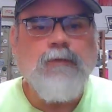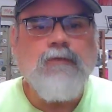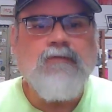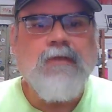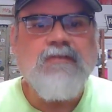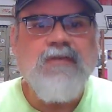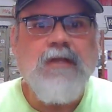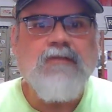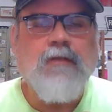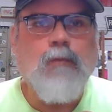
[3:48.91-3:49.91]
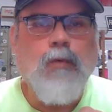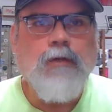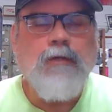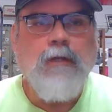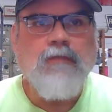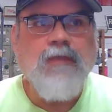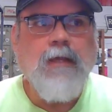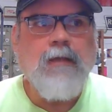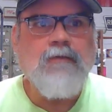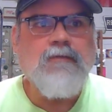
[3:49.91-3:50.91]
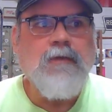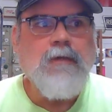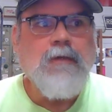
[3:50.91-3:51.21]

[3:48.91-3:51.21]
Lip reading: We usually change the wording of things.